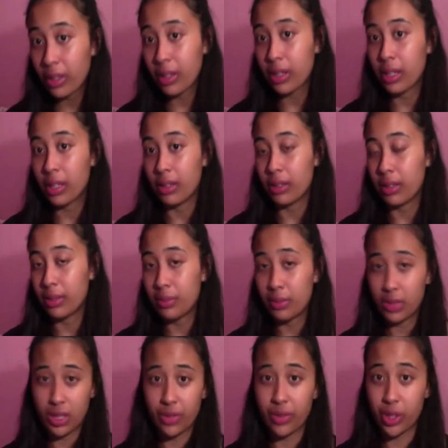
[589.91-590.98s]
and
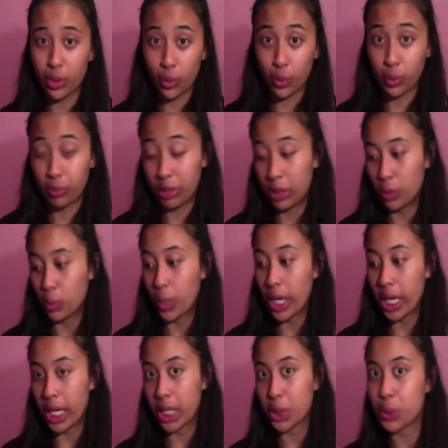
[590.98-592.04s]
this video would be
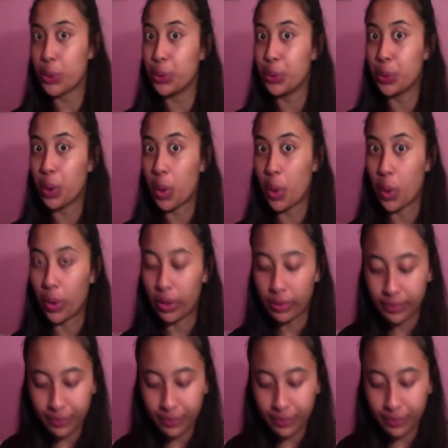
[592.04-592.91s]
way too long.